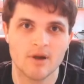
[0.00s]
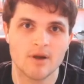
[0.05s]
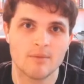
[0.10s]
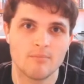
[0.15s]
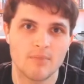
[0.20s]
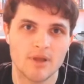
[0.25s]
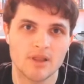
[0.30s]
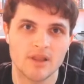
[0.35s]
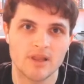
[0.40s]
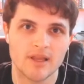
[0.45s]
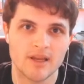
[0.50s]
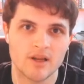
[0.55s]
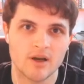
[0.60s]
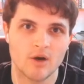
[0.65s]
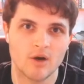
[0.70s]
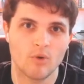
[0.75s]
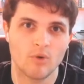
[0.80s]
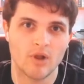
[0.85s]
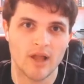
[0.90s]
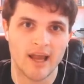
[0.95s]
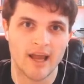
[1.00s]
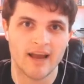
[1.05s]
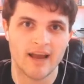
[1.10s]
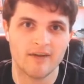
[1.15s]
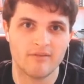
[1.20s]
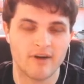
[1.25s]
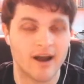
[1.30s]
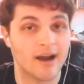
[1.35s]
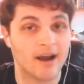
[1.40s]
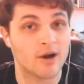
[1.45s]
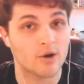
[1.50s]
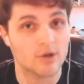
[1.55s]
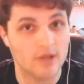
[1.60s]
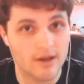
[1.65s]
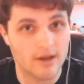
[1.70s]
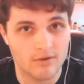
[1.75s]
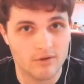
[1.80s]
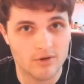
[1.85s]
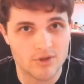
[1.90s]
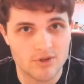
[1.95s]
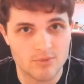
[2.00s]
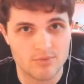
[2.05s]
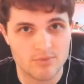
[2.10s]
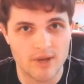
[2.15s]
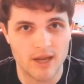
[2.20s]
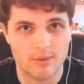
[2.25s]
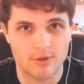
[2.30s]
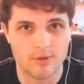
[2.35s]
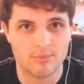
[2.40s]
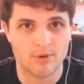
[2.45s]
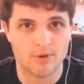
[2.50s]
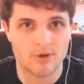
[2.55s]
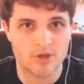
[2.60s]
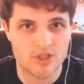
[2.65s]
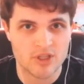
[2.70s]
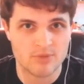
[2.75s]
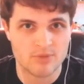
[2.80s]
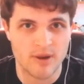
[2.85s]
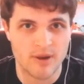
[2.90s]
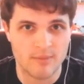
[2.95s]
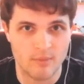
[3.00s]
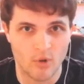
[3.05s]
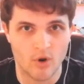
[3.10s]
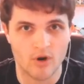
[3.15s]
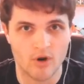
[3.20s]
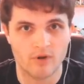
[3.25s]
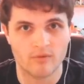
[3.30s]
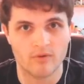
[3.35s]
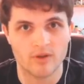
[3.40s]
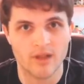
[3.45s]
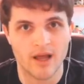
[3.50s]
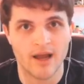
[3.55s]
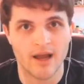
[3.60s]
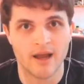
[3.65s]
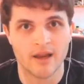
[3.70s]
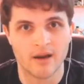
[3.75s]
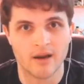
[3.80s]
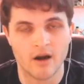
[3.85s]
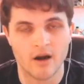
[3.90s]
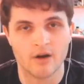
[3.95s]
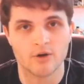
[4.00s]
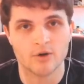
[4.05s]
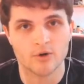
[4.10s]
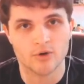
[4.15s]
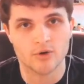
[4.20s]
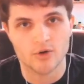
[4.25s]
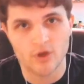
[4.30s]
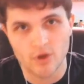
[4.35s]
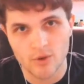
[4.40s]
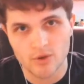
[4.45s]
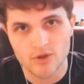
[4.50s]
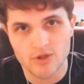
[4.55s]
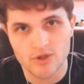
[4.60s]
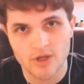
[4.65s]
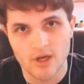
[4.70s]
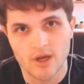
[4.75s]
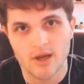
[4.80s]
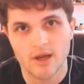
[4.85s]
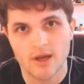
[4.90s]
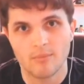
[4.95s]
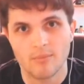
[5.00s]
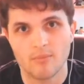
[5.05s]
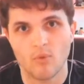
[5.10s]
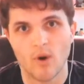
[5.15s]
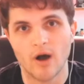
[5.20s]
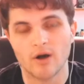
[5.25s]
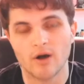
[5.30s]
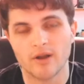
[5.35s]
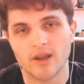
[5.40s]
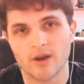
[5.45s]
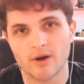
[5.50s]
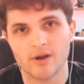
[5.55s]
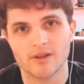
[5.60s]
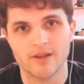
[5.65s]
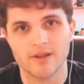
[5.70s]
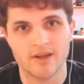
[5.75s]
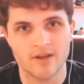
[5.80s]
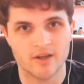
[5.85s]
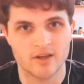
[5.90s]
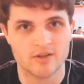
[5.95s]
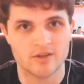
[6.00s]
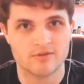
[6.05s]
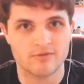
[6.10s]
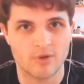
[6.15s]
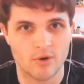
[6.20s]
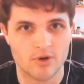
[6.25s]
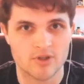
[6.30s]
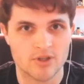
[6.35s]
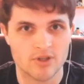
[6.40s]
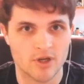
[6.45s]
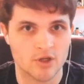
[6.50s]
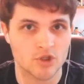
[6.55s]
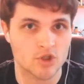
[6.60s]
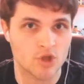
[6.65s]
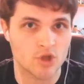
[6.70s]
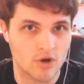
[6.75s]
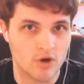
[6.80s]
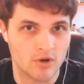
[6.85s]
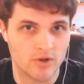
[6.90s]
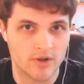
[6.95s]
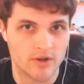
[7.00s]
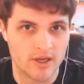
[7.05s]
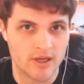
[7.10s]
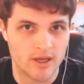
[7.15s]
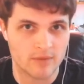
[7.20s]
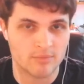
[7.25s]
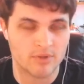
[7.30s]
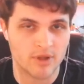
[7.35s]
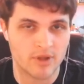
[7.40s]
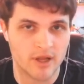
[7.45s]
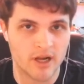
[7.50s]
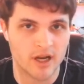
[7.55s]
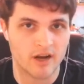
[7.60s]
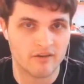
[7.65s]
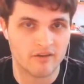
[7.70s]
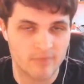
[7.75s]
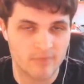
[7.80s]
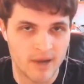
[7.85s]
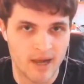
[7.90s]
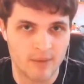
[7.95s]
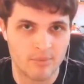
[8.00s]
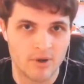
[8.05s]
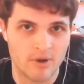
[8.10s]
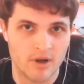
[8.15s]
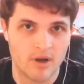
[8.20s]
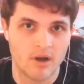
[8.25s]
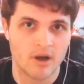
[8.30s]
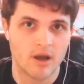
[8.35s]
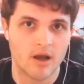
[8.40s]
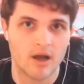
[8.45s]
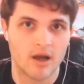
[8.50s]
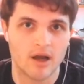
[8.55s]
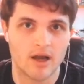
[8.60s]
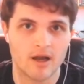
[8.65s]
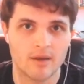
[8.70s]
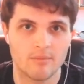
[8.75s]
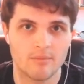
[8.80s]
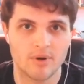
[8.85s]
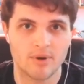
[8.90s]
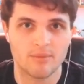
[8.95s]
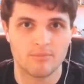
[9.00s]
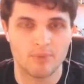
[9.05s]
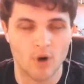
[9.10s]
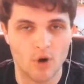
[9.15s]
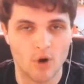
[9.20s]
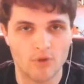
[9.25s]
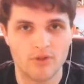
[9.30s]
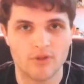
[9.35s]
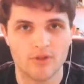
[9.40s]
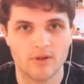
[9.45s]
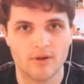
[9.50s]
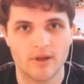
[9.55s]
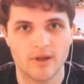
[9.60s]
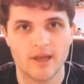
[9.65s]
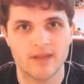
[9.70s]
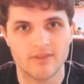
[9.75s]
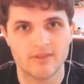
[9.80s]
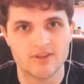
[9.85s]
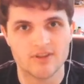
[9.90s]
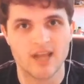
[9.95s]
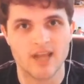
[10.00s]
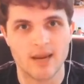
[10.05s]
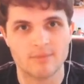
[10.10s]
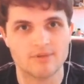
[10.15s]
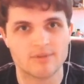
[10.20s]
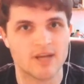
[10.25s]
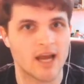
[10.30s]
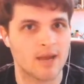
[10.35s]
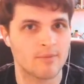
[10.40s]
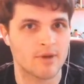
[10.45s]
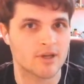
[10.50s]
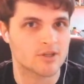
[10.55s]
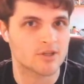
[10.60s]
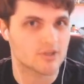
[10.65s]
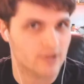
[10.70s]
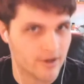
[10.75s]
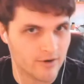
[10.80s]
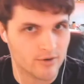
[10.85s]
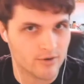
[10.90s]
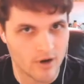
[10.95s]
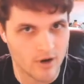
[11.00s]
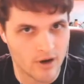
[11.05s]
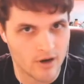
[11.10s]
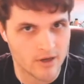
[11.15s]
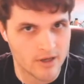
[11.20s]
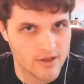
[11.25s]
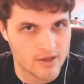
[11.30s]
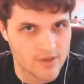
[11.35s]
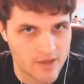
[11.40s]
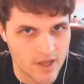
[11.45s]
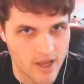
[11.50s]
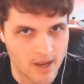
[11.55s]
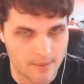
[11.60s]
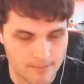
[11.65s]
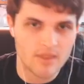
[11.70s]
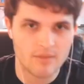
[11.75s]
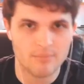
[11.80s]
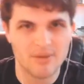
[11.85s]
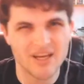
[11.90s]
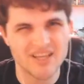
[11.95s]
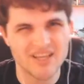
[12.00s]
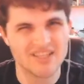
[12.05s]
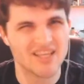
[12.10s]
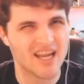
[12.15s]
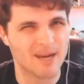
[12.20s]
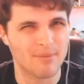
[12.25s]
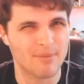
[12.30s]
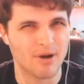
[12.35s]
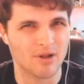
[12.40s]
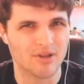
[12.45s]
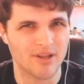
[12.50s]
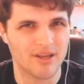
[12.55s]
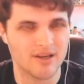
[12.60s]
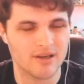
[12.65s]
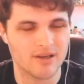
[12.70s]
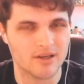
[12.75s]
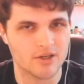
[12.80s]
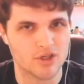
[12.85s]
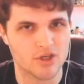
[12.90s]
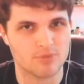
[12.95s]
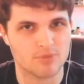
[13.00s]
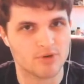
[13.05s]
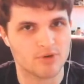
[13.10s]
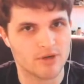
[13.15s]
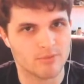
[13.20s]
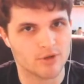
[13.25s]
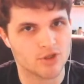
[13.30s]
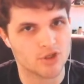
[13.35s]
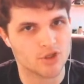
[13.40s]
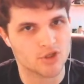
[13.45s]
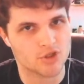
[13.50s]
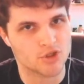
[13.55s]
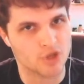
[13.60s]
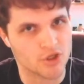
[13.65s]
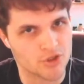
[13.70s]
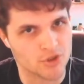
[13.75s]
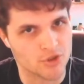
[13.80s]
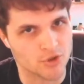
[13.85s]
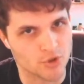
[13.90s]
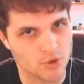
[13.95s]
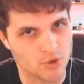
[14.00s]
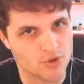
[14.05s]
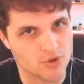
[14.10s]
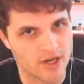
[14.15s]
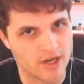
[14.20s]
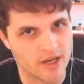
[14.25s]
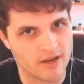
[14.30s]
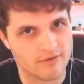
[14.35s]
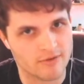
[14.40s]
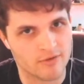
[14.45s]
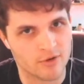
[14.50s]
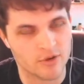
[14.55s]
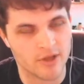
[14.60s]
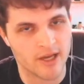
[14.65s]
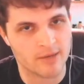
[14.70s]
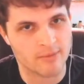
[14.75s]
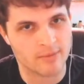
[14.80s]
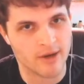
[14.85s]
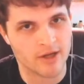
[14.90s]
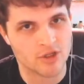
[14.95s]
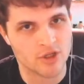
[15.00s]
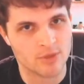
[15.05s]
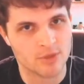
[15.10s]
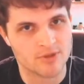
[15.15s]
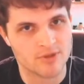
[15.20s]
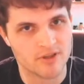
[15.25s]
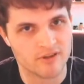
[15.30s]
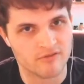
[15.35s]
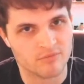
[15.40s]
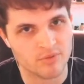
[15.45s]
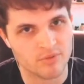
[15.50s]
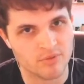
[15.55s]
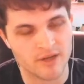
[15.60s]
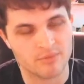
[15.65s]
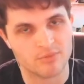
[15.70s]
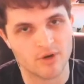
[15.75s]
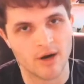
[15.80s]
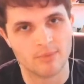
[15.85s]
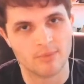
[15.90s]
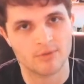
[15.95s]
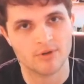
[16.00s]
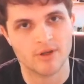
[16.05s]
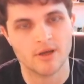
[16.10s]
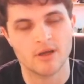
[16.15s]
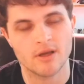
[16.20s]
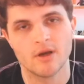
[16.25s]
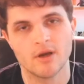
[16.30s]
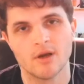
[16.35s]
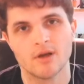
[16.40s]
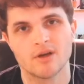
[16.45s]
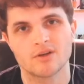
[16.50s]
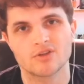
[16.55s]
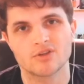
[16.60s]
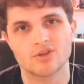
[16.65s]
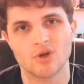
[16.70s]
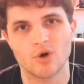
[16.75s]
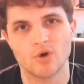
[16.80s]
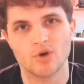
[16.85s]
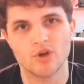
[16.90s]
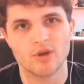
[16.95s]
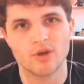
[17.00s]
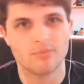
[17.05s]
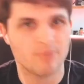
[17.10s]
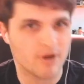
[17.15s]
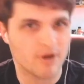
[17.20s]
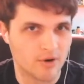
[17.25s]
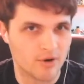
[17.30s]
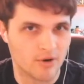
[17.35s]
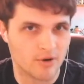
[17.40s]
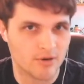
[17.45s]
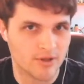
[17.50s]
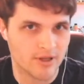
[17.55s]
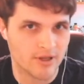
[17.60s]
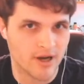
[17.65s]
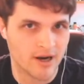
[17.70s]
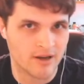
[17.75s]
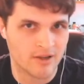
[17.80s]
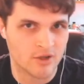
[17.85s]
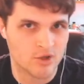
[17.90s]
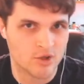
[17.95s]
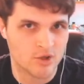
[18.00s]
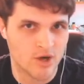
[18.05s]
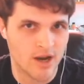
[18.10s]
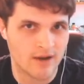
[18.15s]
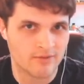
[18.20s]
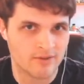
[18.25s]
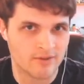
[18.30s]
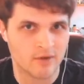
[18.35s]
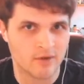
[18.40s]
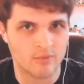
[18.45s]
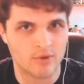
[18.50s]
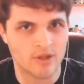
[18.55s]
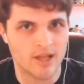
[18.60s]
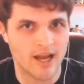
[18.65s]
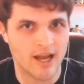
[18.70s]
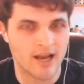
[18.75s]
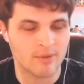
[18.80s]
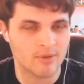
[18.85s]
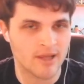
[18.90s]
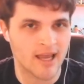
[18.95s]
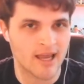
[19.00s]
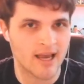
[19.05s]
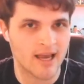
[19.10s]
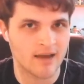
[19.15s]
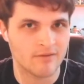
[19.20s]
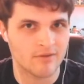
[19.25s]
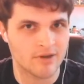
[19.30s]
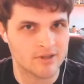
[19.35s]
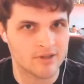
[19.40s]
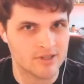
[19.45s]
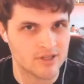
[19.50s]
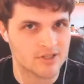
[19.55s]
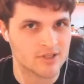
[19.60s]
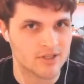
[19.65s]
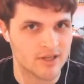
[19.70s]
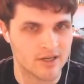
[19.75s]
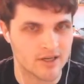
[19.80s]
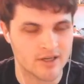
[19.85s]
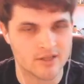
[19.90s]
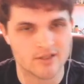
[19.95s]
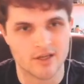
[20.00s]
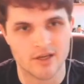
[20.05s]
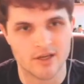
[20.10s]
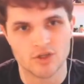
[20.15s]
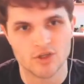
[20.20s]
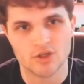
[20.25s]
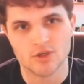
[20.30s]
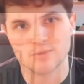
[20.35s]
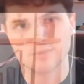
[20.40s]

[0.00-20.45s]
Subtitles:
mid Lena will have higher levels, be able to participate more relying on her nukes, while carry Lena is focused on jungling and playing off map. But both hit the same timings later on in the game. The biggest thing about Lena is she pretty much just doesn't lose any of her lane matchups if played properly. So you can pick her early on in the draft and reliably have a decent laning stage.